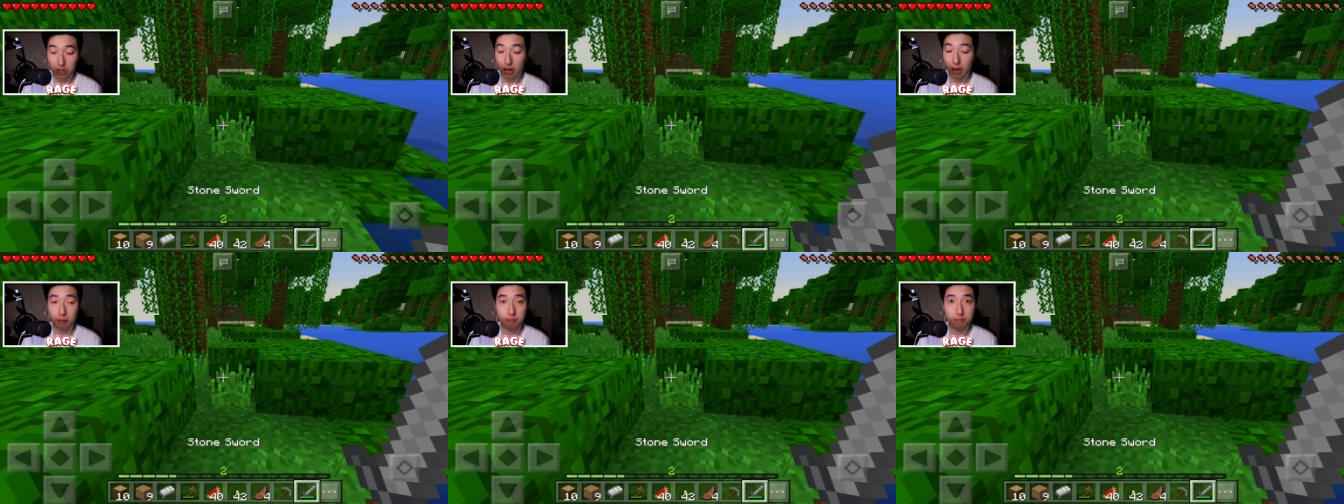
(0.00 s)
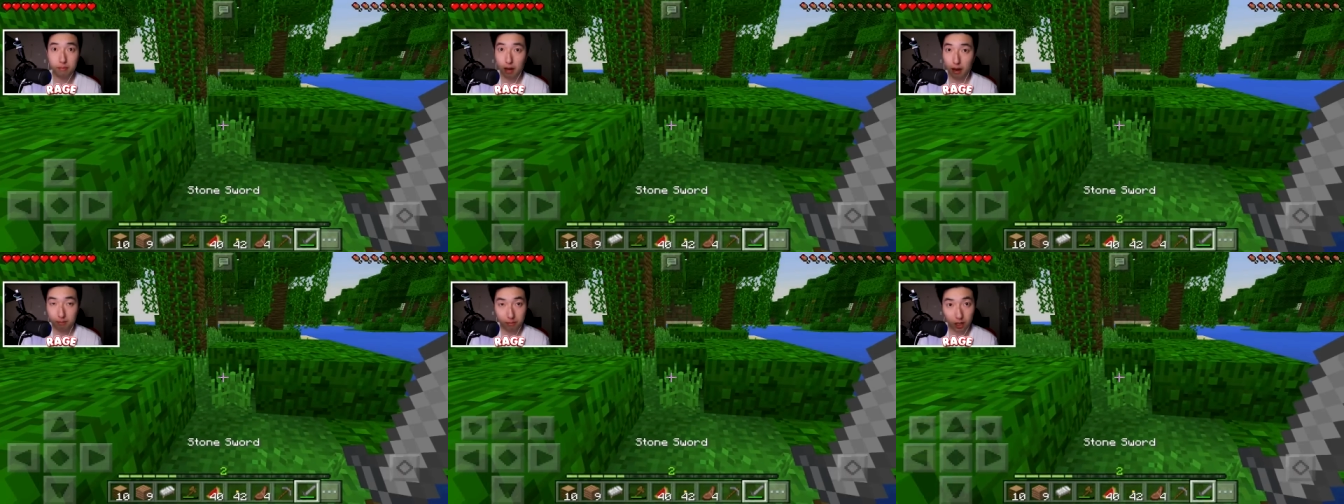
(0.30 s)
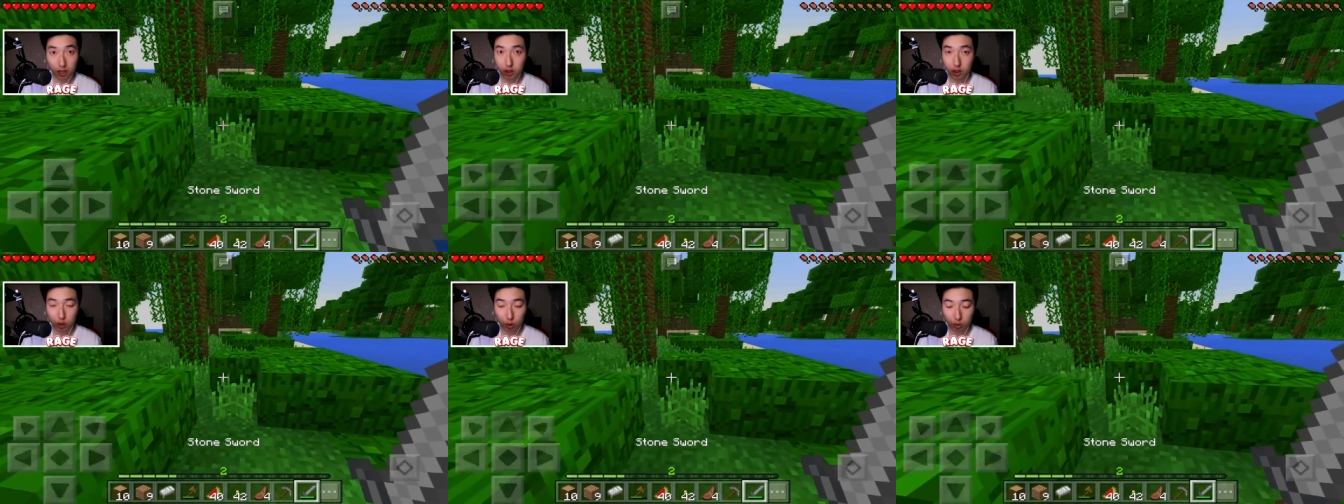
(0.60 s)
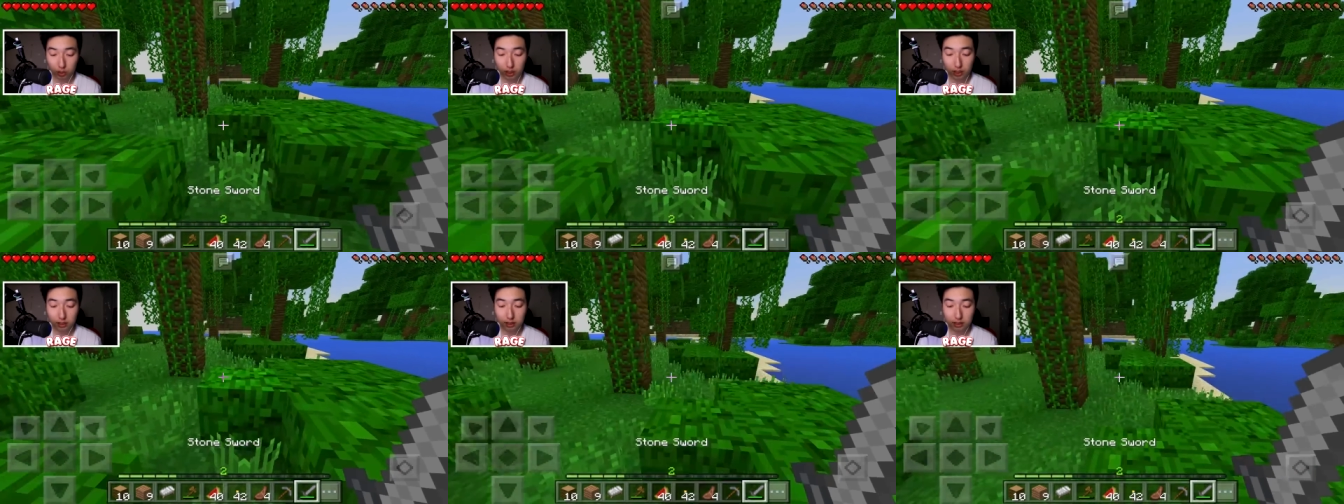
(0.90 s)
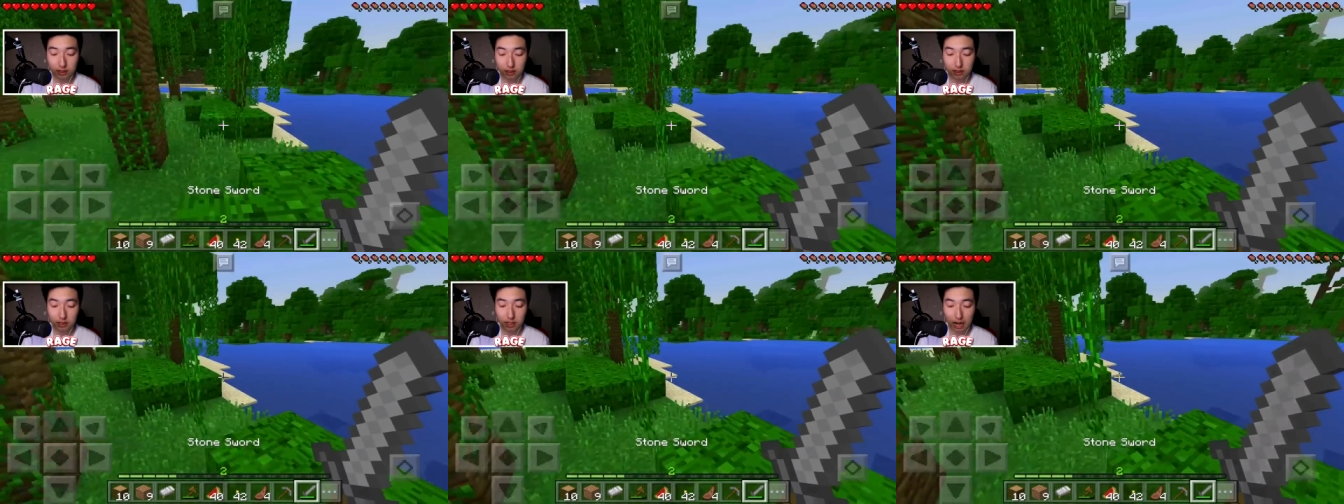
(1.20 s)
I'm I'm not joking,
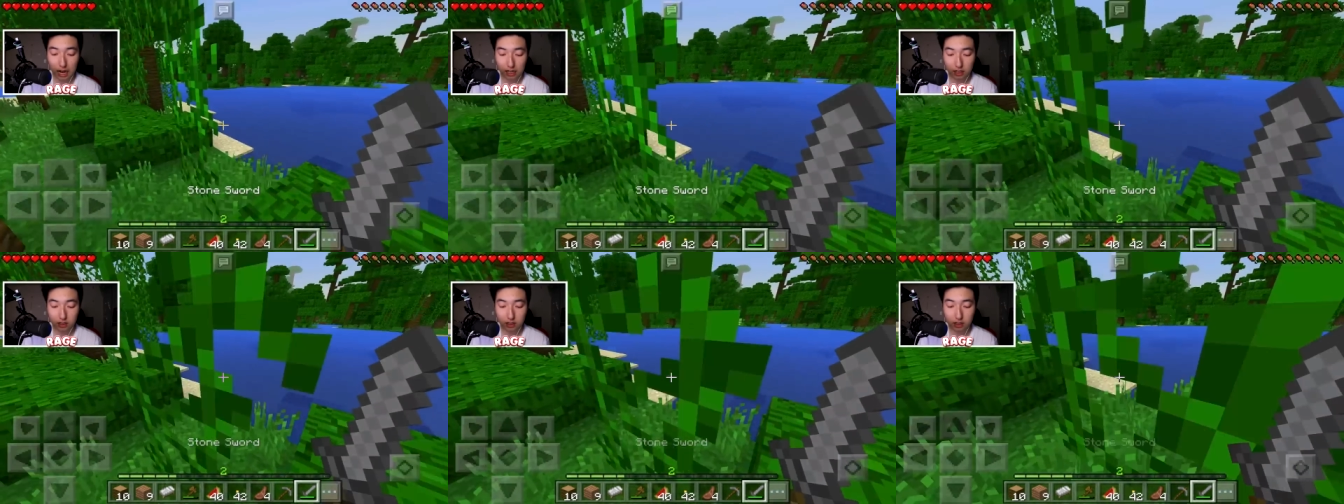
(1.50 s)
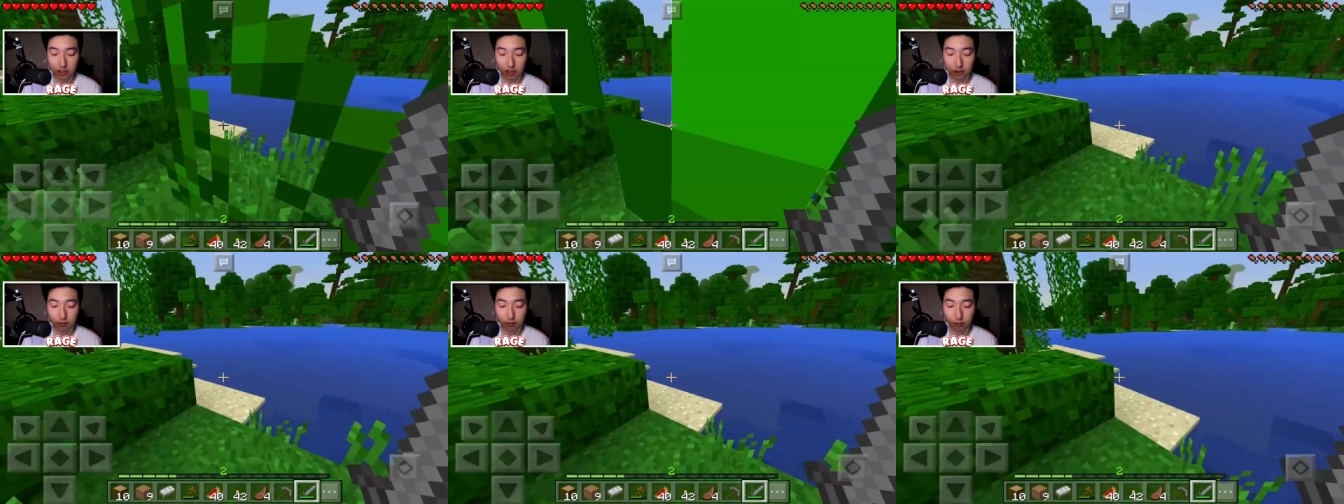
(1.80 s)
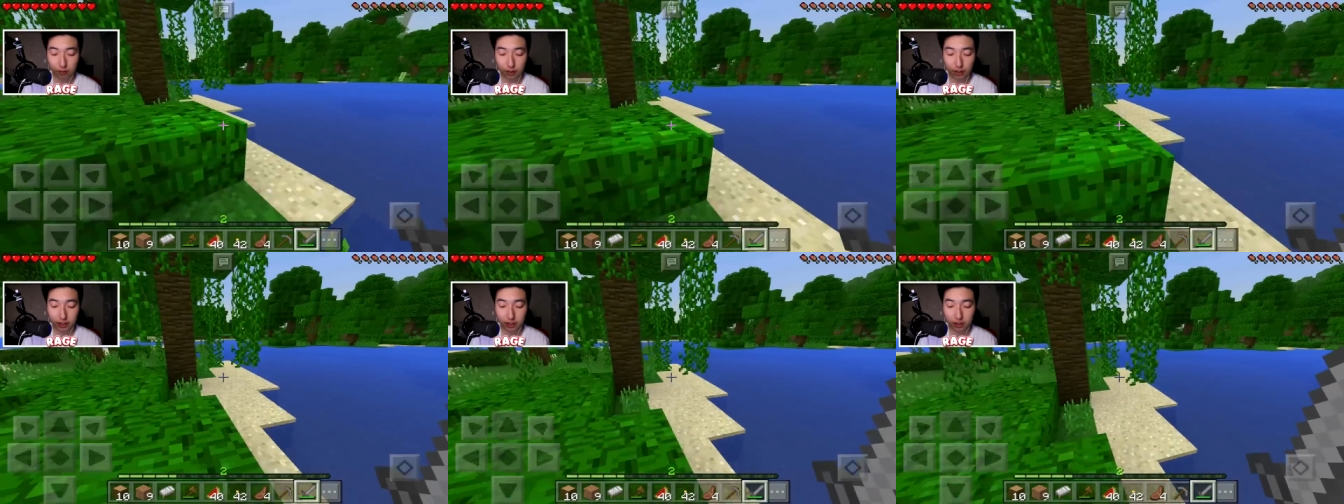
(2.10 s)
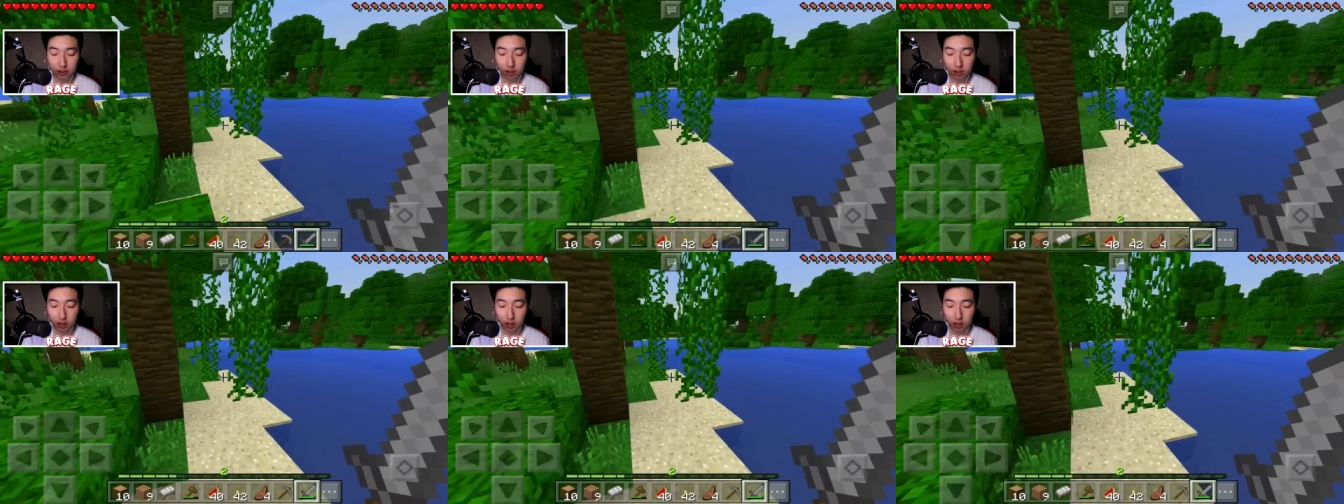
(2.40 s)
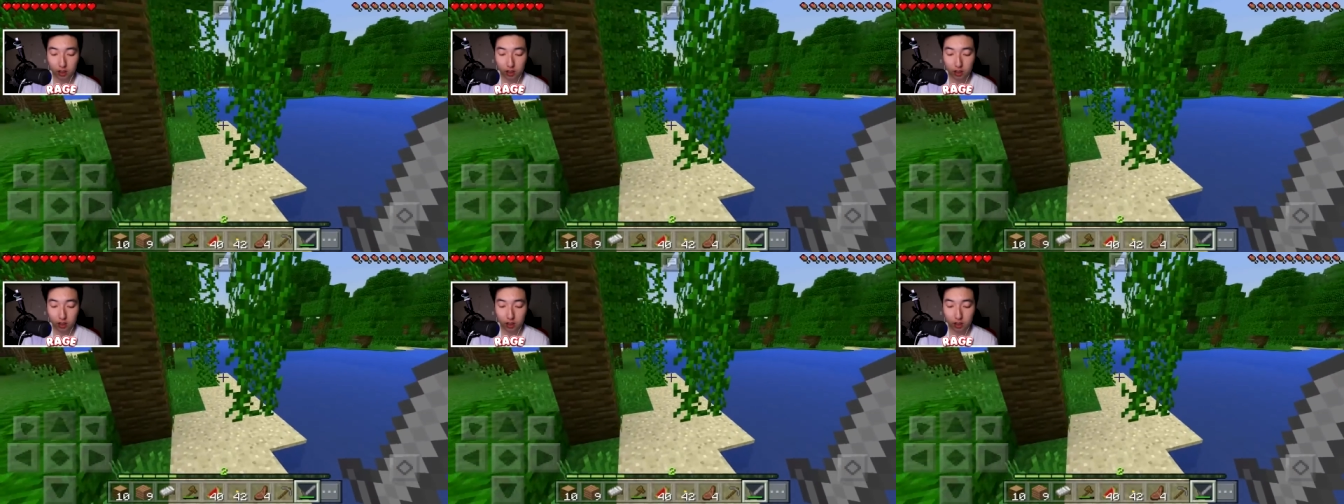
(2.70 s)
this is actually kind of freaky.